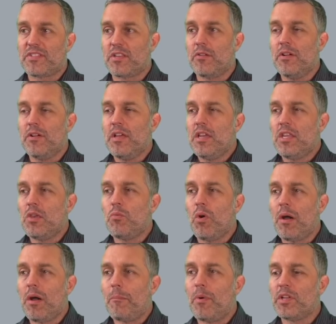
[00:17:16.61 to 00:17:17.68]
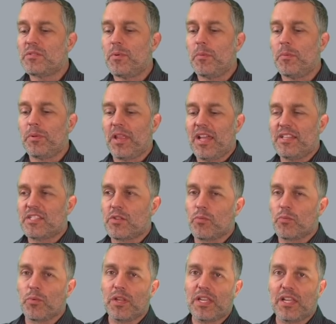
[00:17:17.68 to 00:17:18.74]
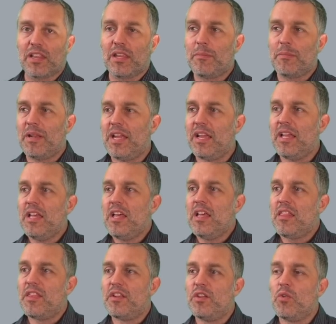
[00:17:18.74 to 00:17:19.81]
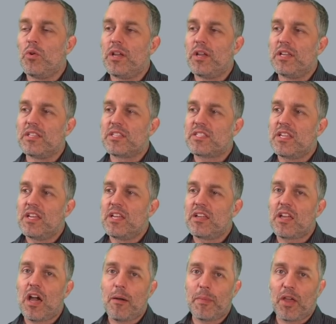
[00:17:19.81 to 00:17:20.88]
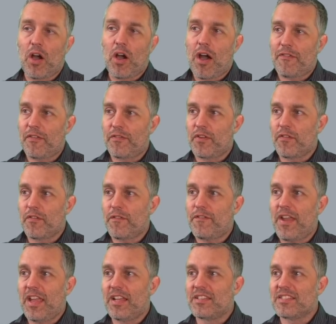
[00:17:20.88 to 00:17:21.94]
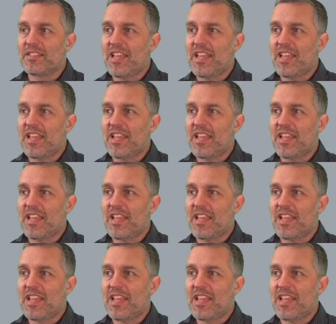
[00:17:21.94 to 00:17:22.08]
So you want multiple blades to really eliminate the noise coming off of your fans.